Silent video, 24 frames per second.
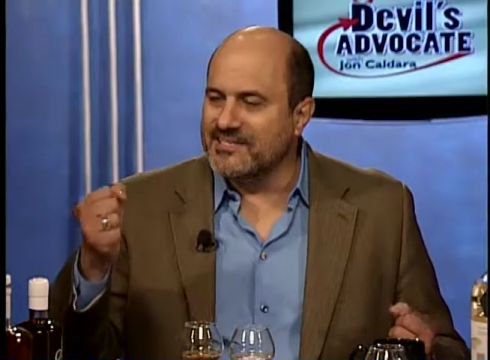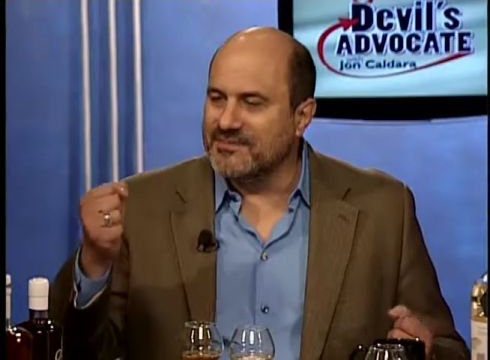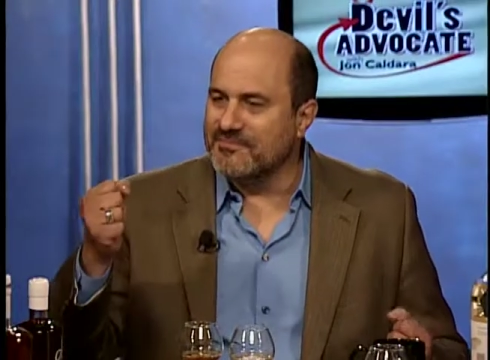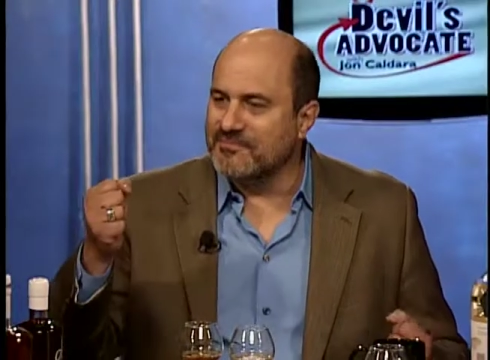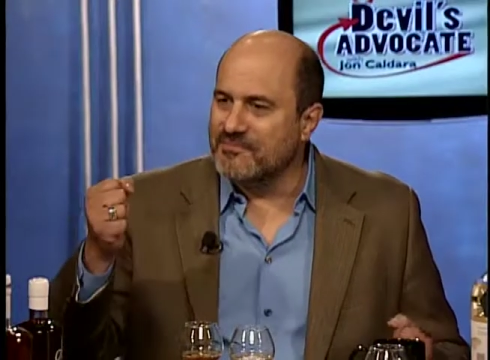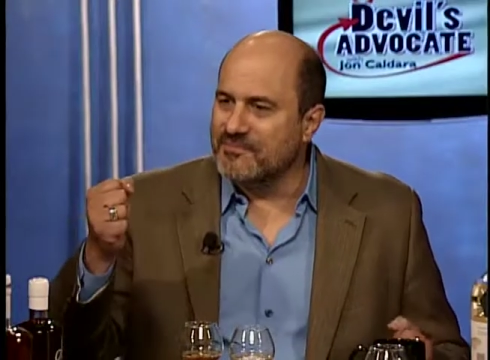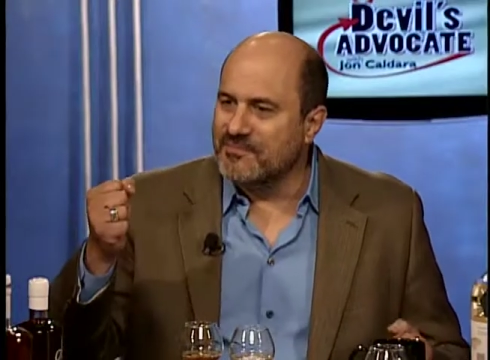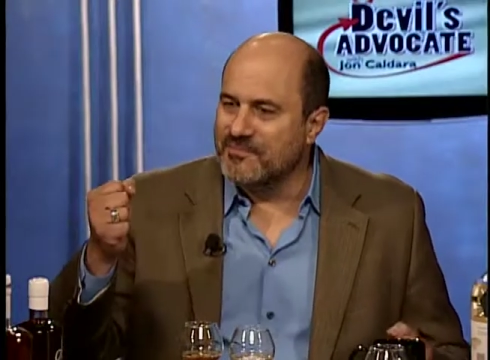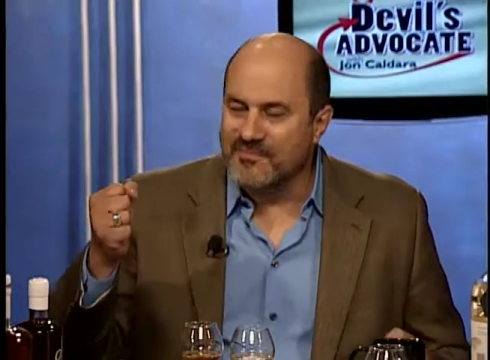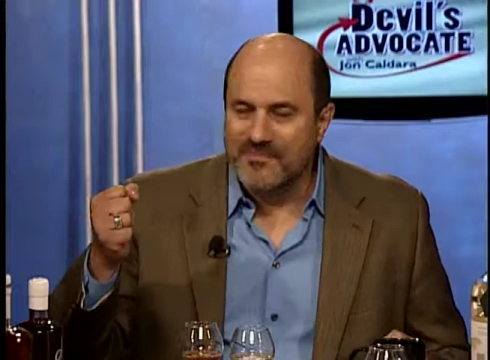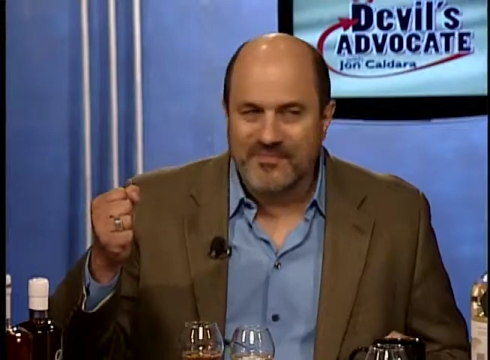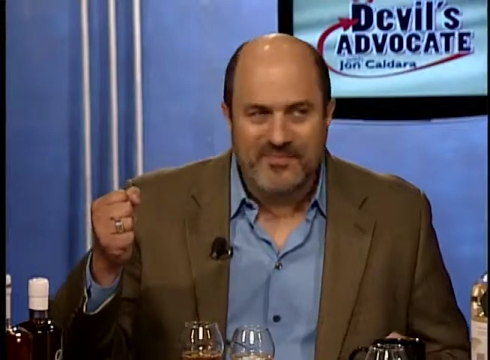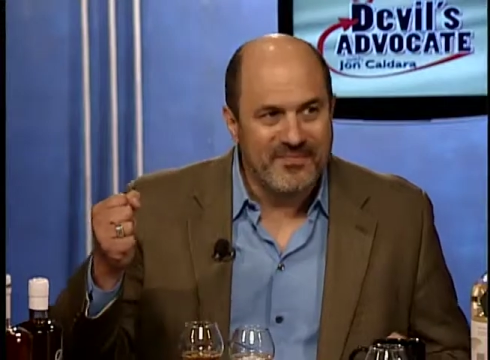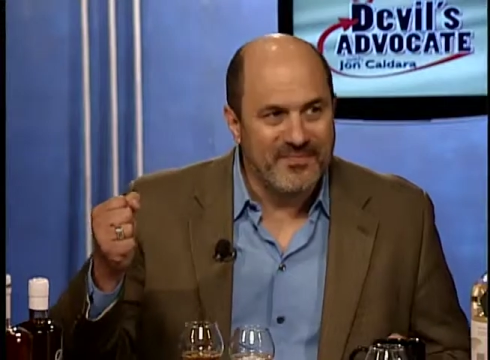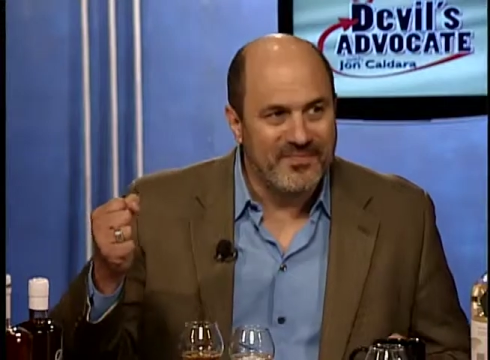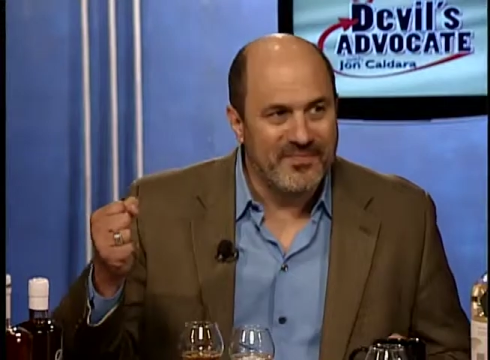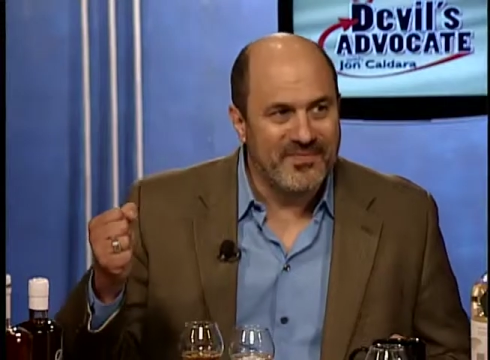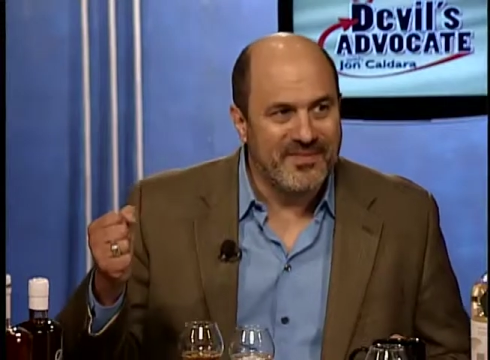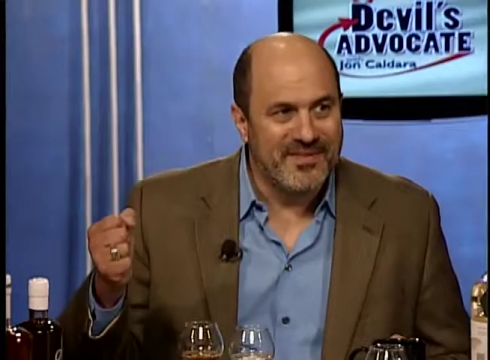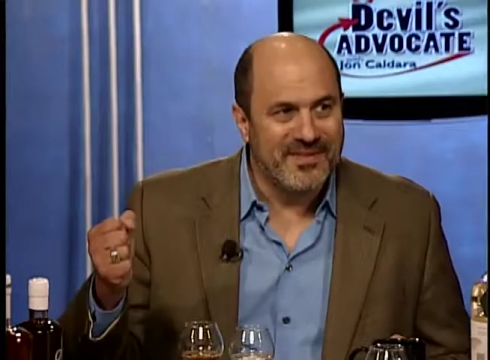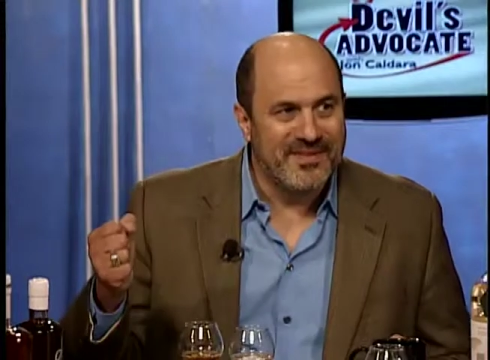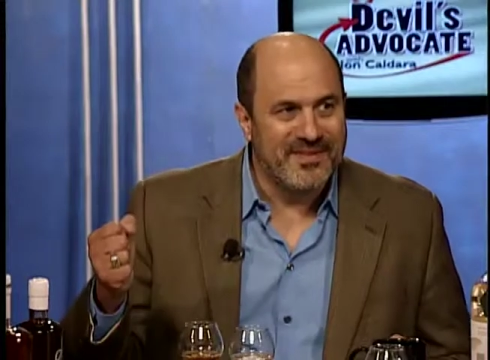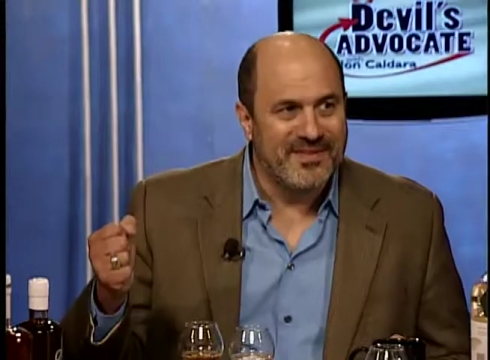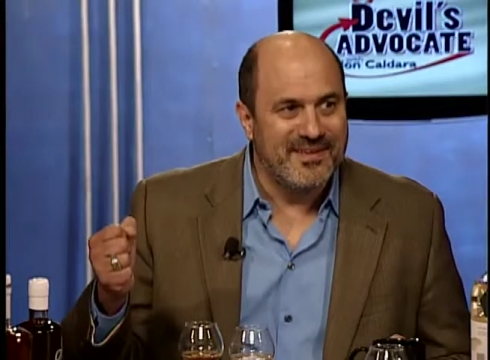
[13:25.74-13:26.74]
but the roads would
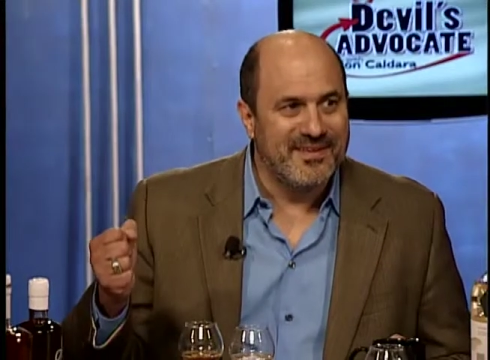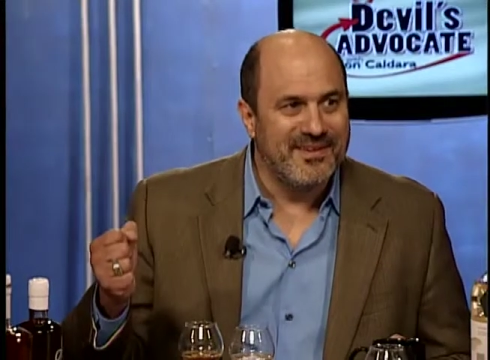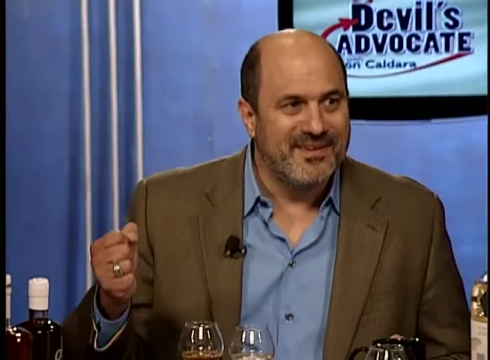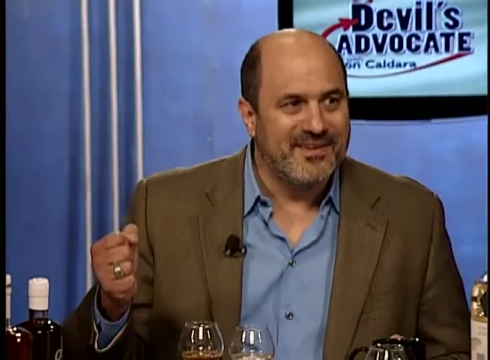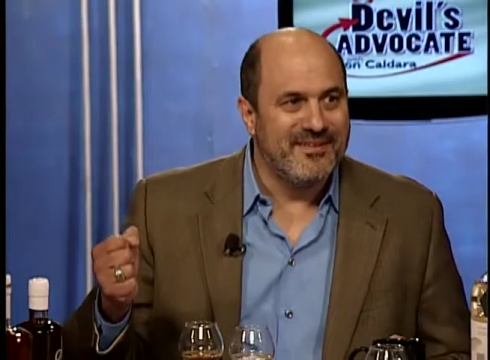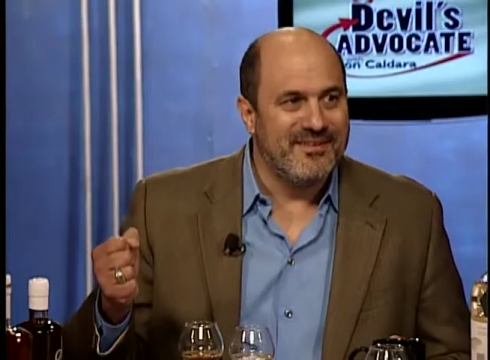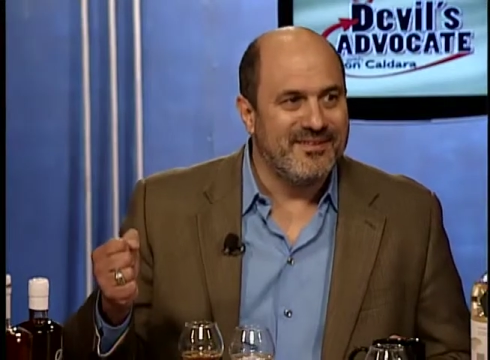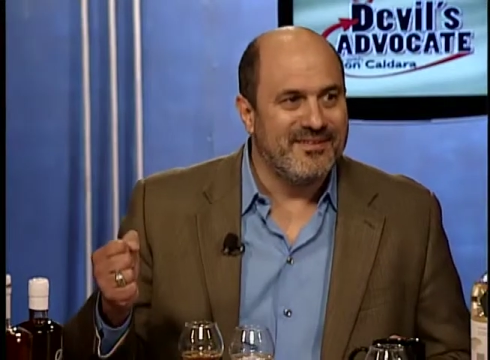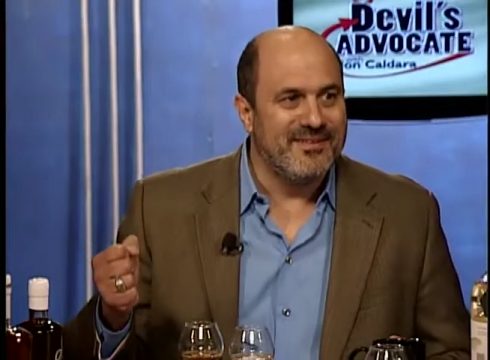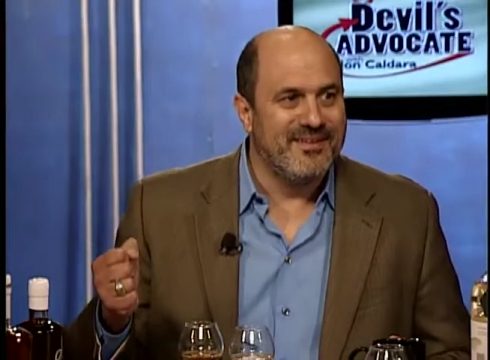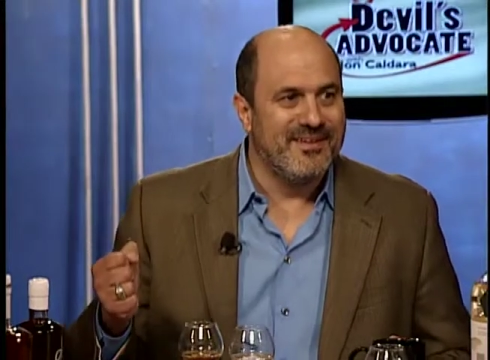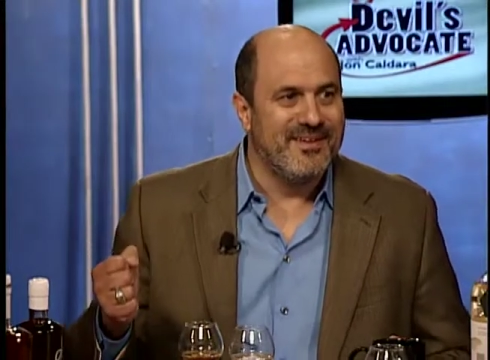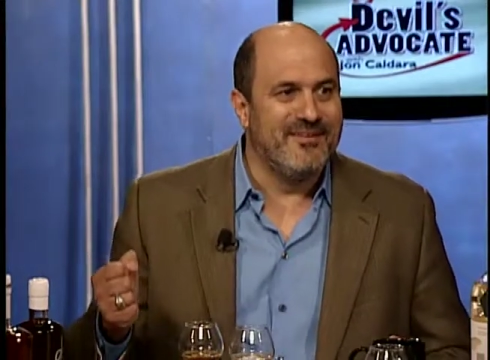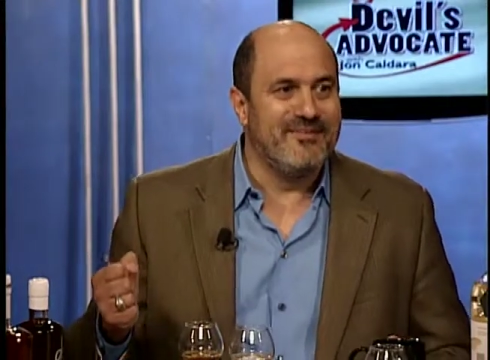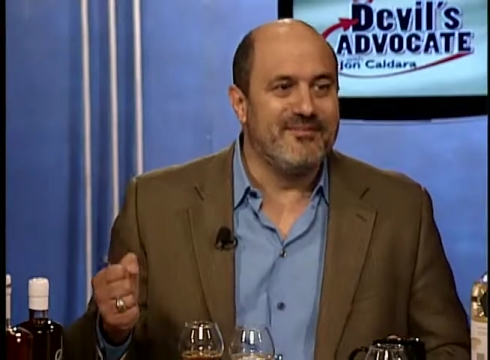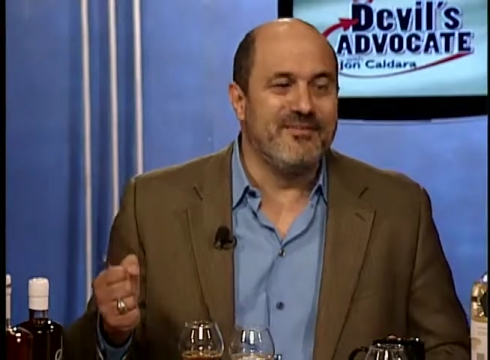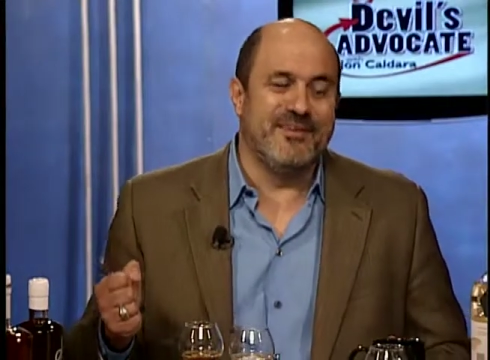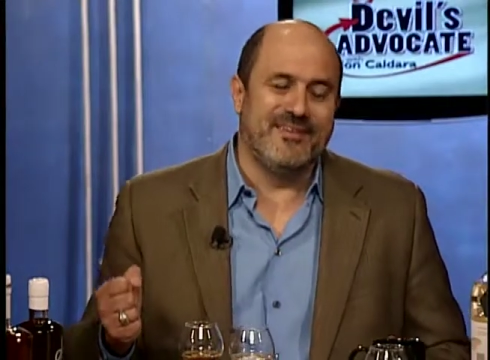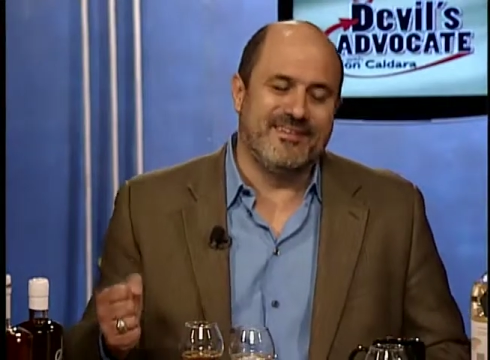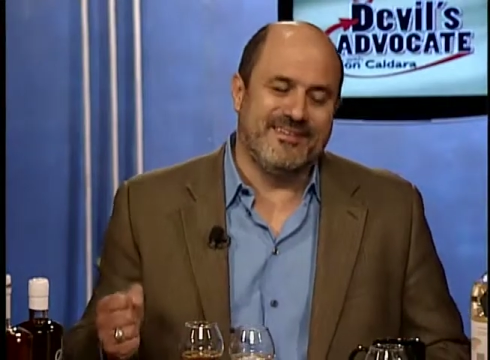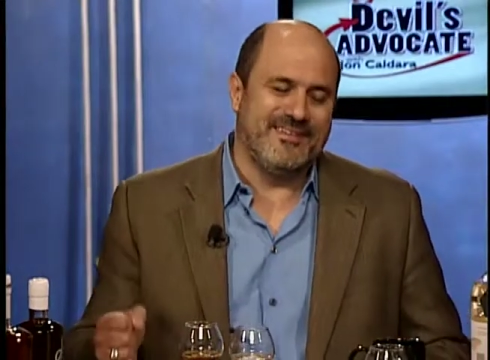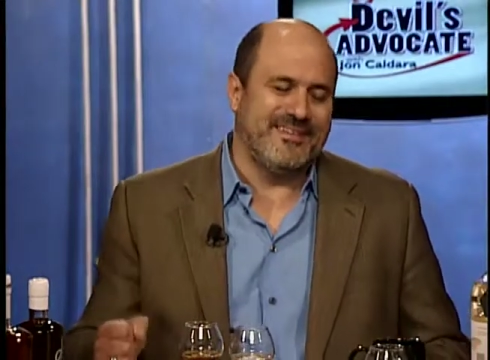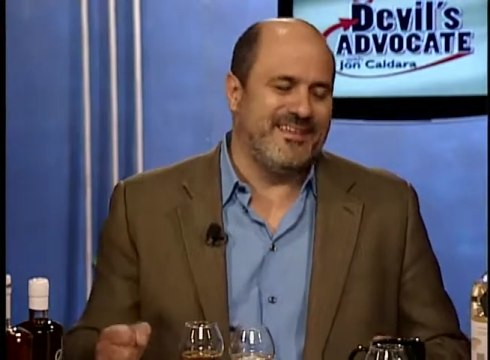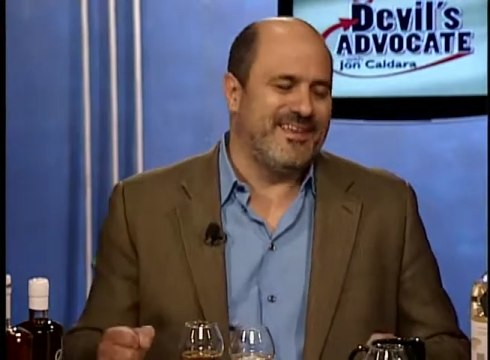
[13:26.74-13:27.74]
have potholes in them.
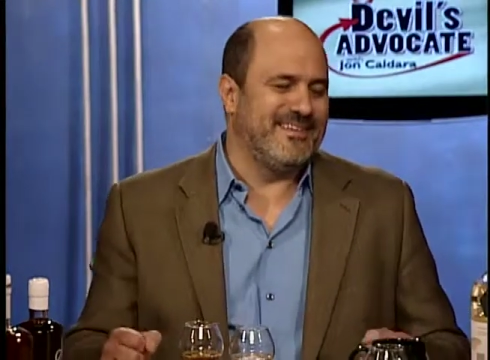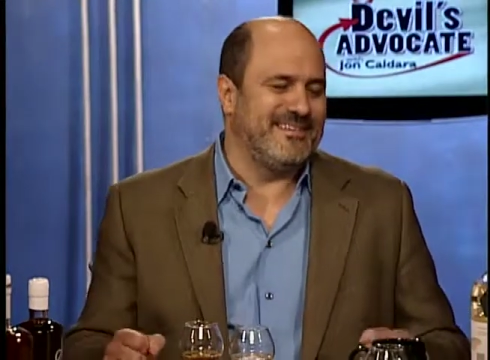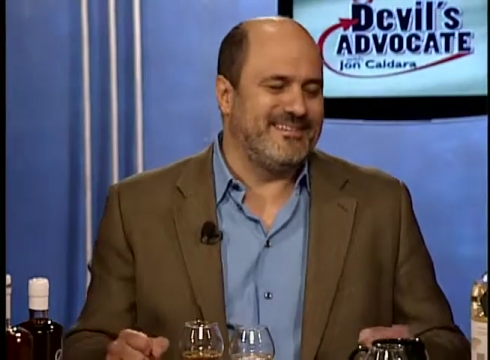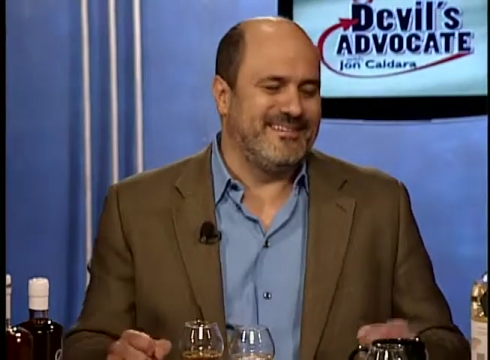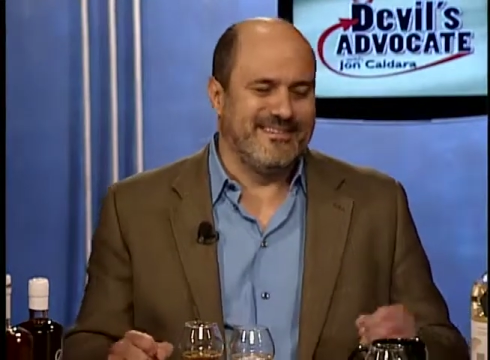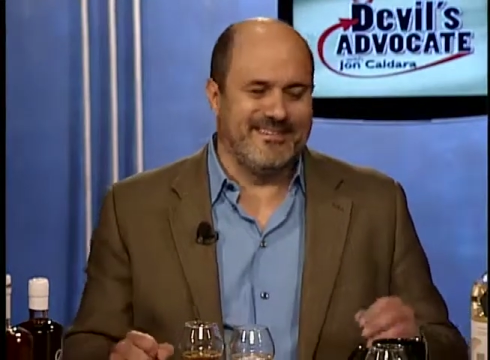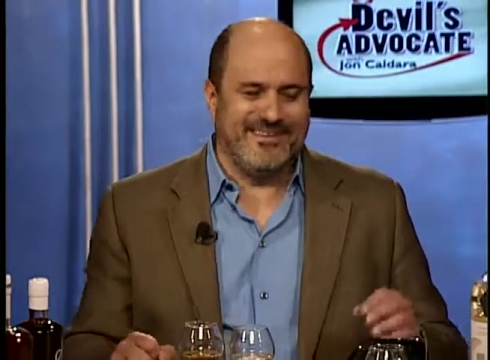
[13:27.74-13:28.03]
Right?